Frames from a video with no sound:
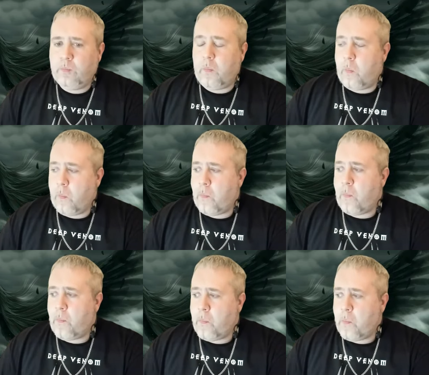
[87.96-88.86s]

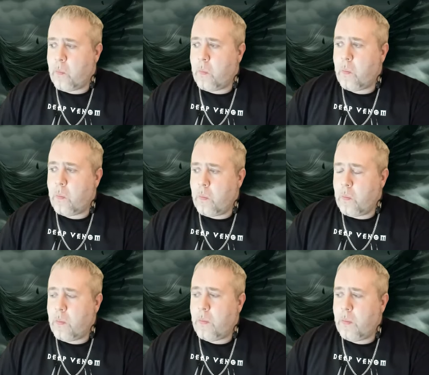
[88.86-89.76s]

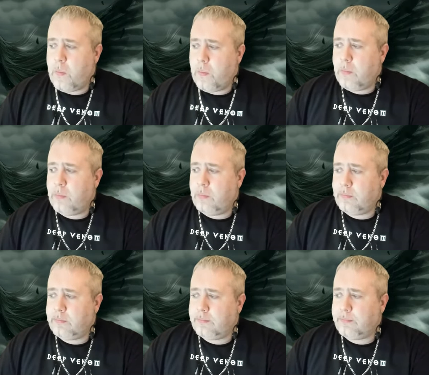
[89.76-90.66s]

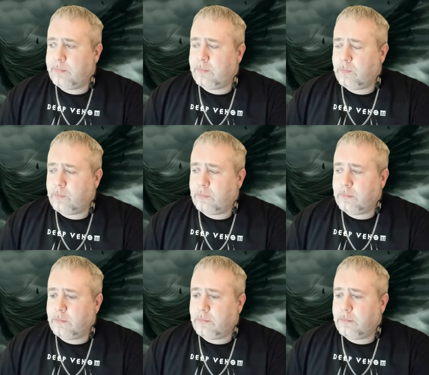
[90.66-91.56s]

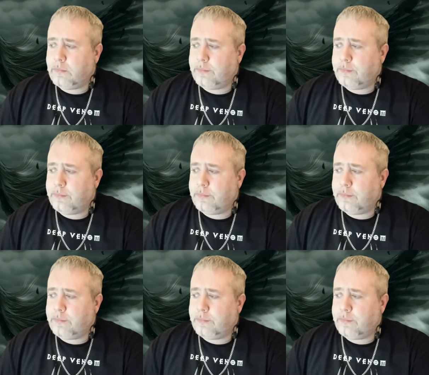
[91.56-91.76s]
[no speech]